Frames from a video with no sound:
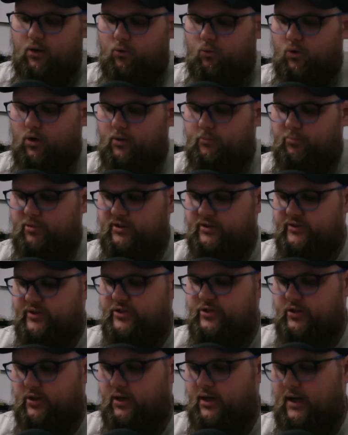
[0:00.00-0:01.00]
what
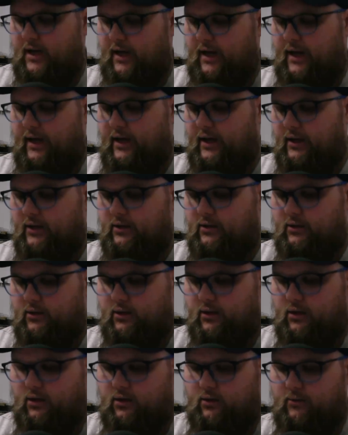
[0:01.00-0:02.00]
position I had,
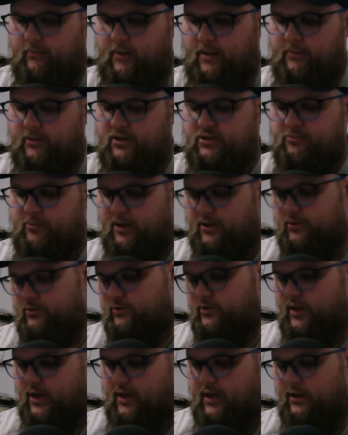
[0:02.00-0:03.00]
how many
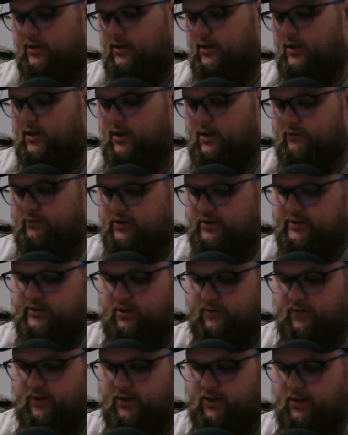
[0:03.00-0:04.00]
specials I had left and
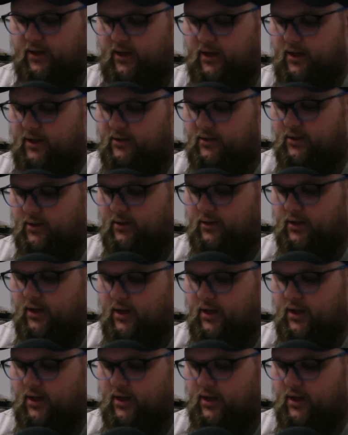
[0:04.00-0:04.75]
stuff like that. And